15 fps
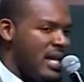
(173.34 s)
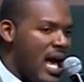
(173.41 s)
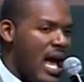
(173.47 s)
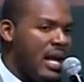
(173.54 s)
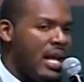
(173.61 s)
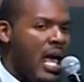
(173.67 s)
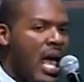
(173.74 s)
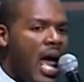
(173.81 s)

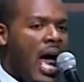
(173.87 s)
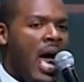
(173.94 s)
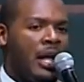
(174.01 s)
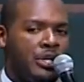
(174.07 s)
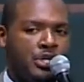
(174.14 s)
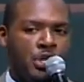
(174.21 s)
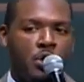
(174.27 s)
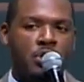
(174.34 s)
night,
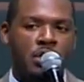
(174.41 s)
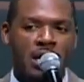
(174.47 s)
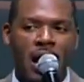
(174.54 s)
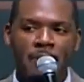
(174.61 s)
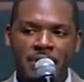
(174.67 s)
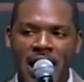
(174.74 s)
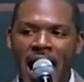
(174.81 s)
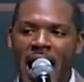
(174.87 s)
and so
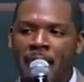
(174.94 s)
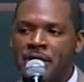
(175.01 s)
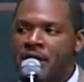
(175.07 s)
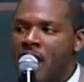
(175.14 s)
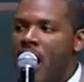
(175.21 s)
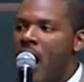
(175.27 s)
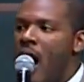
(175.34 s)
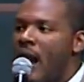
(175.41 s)
sometimes
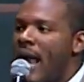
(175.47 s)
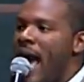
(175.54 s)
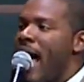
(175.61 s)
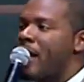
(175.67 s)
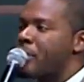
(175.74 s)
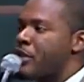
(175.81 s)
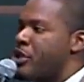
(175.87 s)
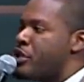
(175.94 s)
God
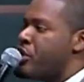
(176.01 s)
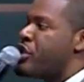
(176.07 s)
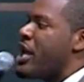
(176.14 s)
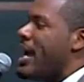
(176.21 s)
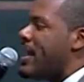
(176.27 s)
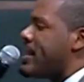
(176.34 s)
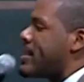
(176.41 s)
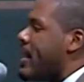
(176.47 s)
has to
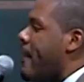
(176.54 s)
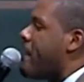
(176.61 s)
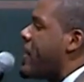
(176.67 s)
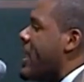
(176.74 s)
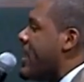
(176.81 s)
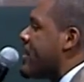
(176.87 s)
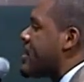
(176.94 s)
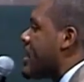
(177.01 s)
shake some
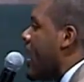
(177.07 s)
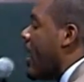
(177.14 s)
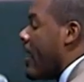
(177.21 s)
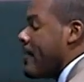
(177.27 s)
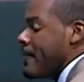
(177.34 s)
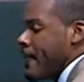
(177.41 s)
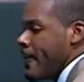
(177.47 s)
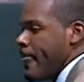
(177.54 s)
things up
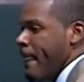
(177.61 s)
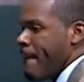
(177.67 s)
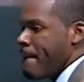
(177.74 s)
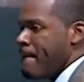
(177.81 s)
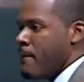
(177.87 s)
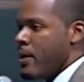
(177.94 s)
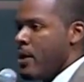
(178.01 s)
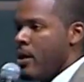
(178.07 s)

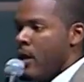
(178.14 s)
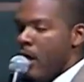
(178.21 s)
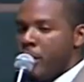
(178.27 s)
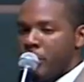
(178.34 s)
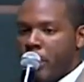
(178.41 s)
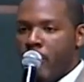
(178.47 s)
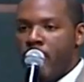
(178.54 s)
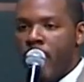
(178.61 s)

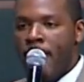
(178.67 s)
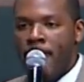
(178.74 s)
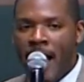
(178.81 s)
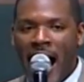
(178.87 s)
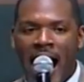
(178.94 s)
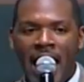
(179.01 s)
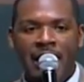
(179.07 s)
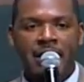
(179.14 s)
to
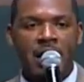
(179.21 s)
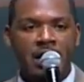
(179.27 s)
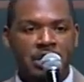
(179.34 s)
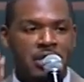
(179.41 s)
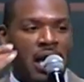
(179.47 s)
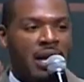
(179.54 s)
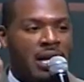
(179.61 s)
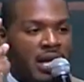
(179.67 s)
remind us
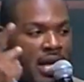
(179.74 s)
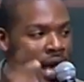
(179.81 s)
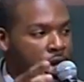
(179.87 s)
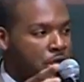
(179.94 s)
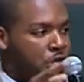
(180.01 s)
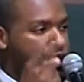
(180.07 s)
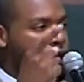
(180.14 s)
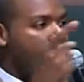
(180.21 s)
that
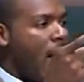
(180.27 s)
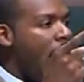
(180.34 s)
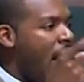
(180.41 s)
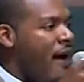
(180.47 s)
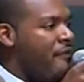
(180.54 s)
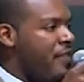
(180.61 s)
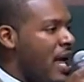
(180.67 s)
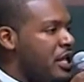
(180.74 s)
yes, you
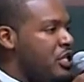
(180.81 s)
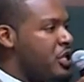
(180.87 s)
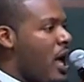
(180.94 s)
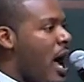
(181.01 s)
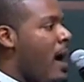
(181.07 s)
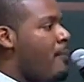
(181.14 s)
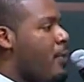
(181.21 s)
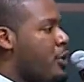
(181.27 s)
have that job,